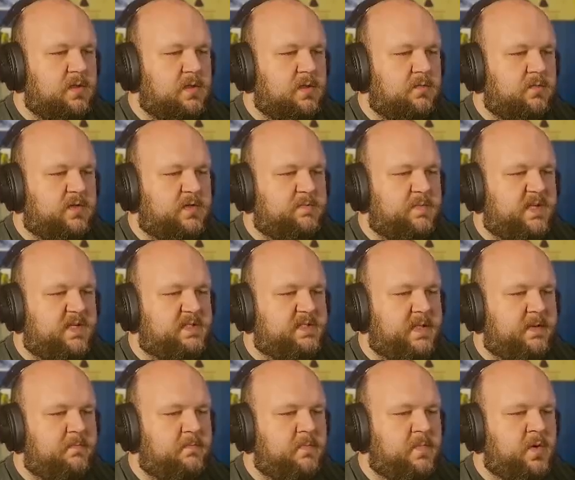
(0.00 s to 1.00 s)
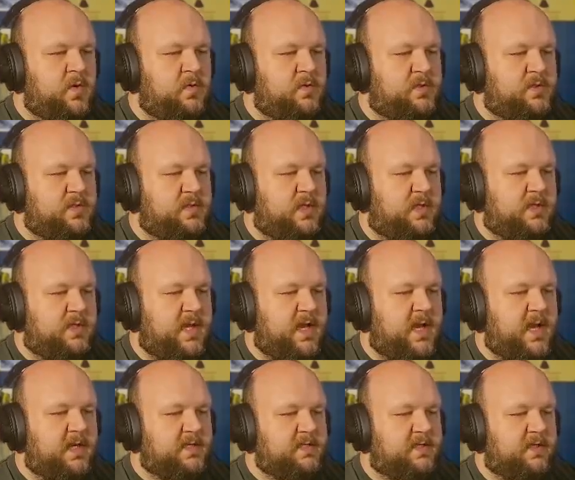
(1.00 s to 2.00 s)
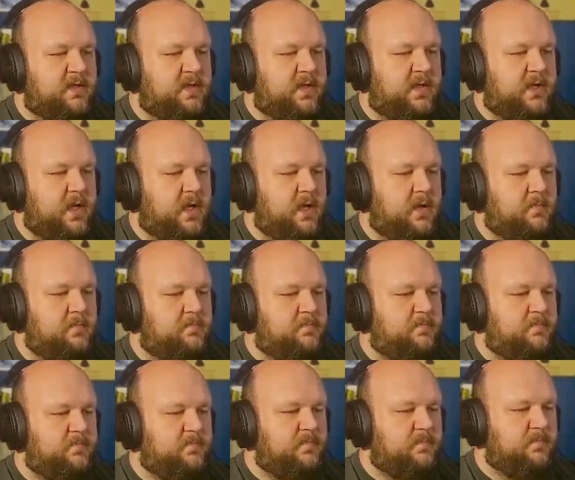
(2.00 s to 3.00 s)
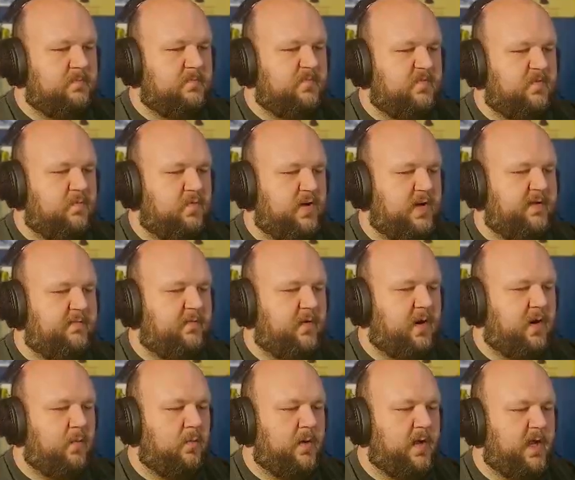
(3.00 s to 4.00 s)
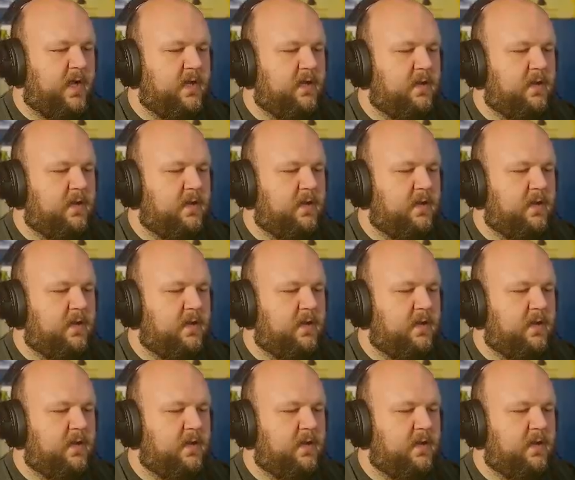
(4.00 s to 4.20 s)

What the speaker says: Which means that most attacks are going to come from pretty far away.